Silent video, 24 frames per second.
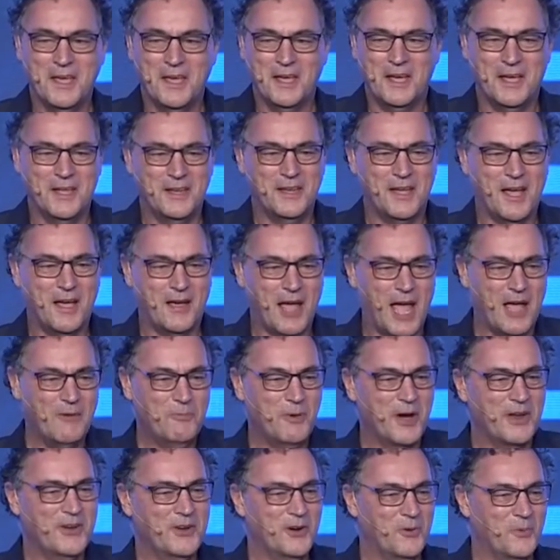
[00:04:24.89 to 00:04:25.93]
Uh, I
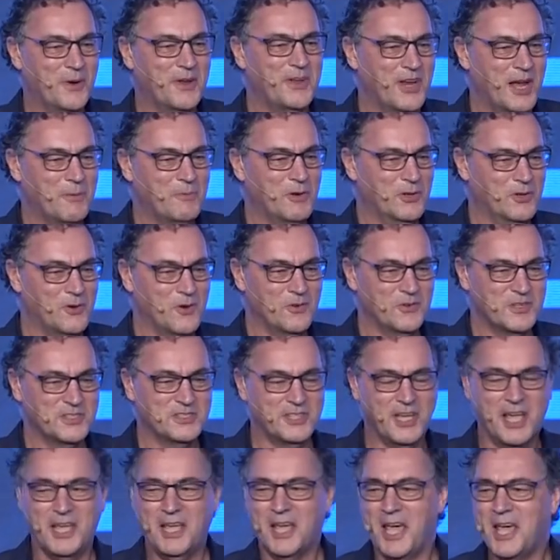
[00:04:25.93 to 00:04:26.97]
wonder one day we're going to
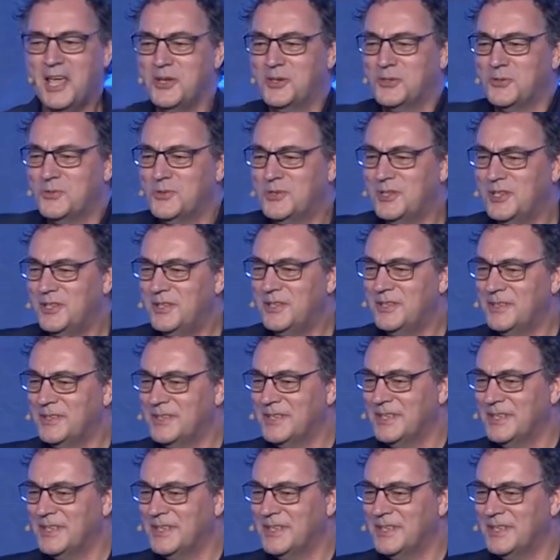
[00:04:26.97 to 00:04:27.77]
say, hey, Google,